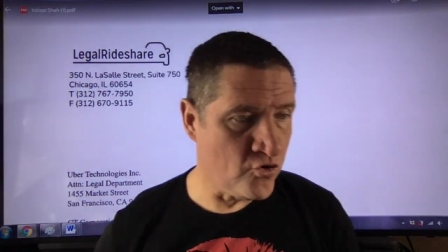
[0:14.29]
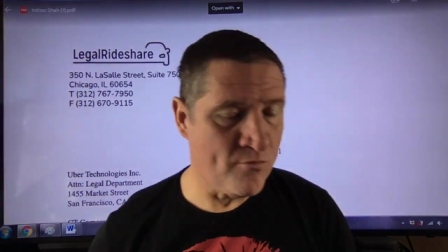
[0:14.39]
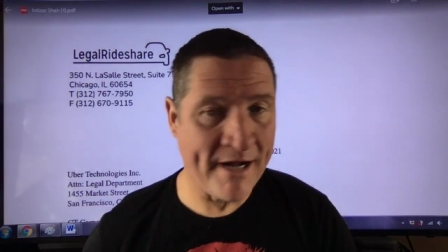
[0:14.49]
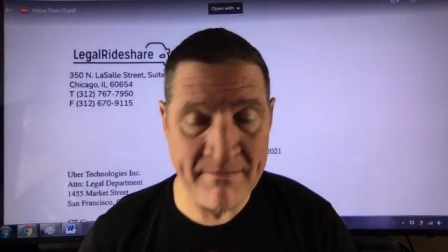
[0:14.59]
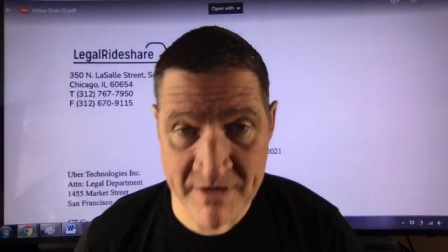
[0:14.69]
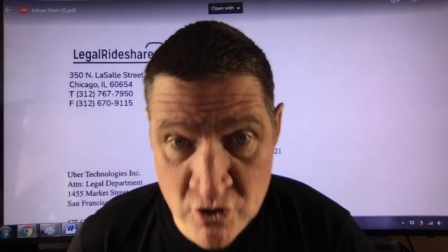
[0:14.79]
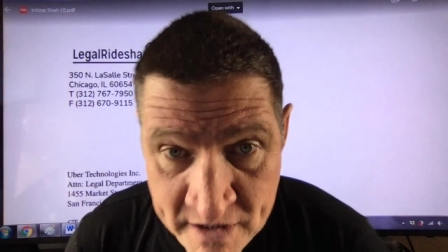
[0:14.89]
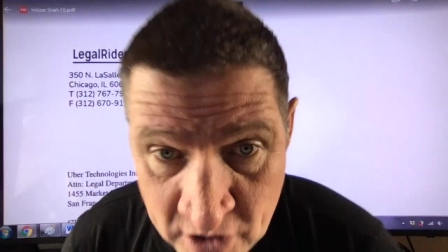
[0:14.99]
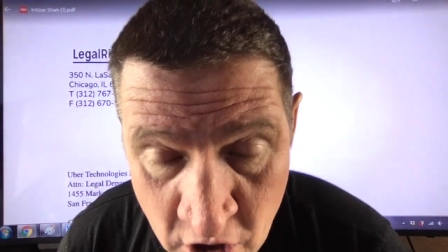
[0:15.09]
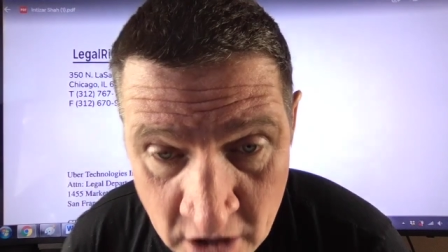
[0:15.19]
Uber that you
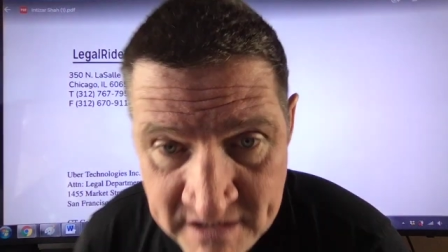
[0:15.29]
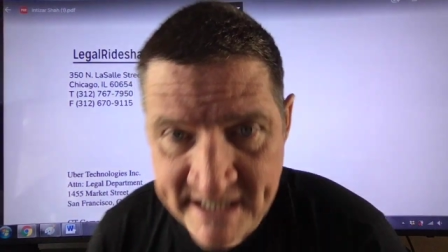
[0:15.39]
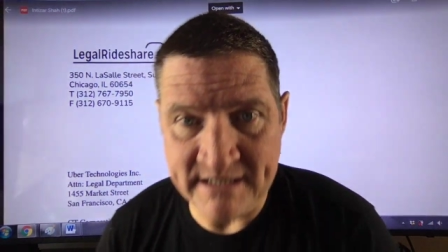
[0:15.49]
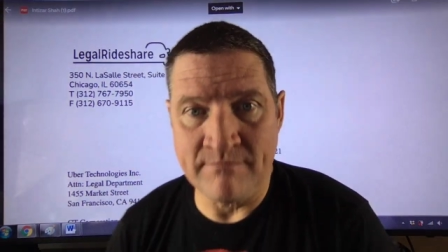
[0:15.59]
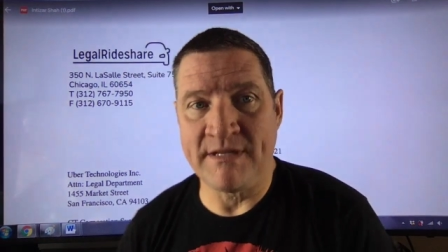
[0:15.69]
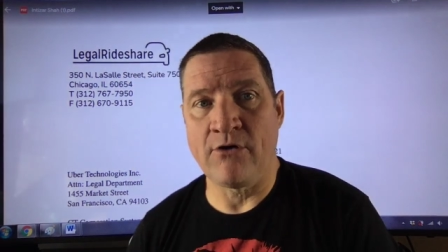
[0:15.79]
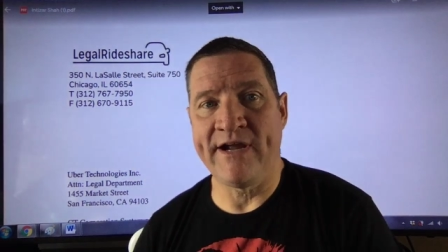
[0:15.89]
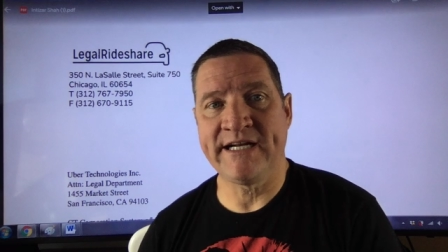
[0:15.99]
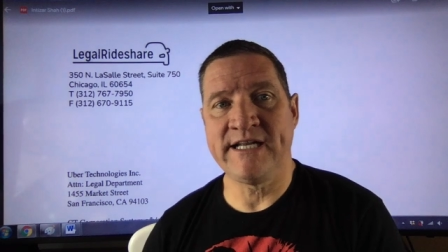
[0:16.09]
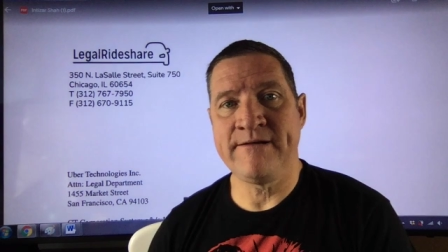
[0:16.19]
can contact them
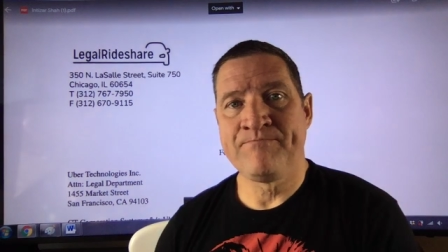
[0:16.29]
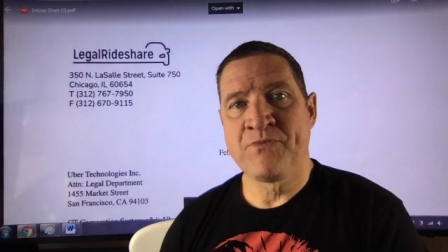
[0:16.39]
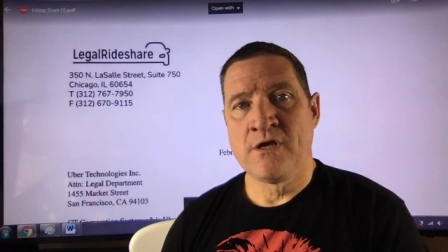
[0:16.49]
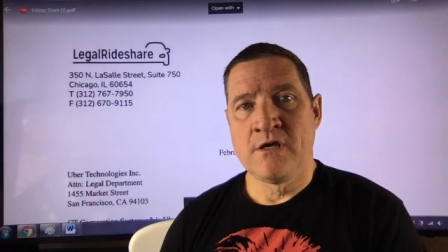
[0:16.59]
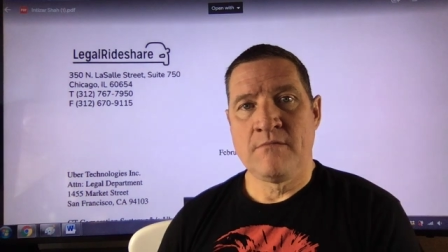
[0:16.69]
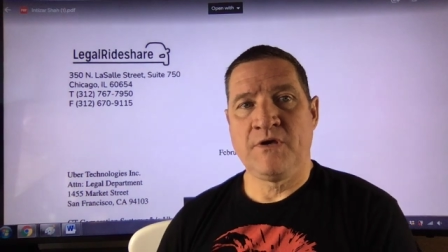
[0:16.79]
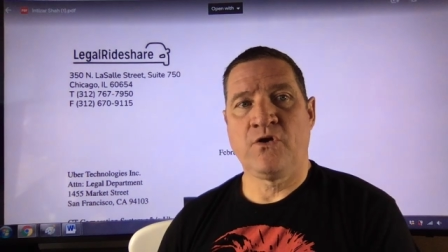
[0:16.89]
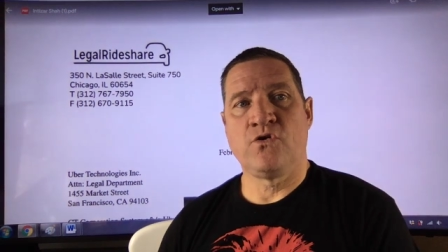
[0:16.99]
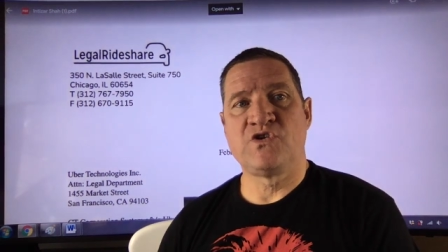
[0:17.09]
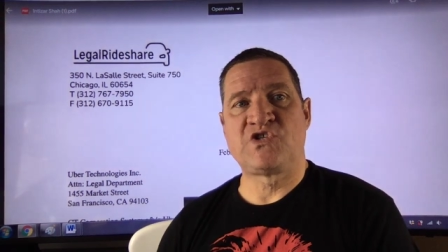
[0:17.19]
directly
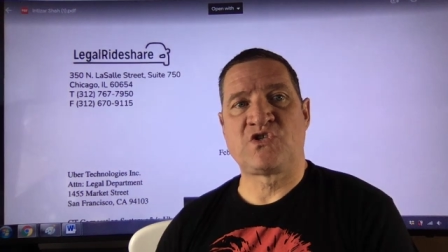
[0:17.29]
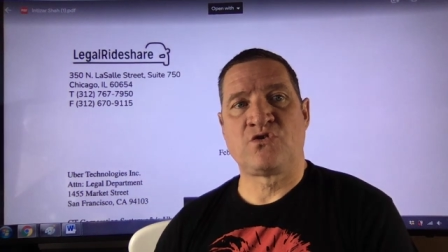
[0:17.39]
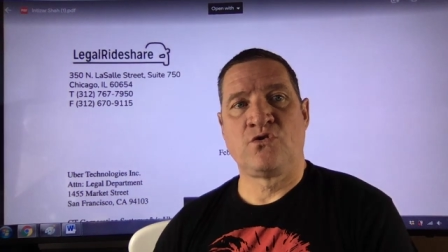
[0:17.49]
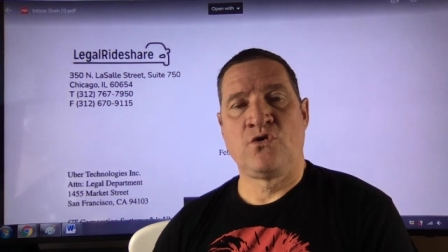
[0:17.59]
because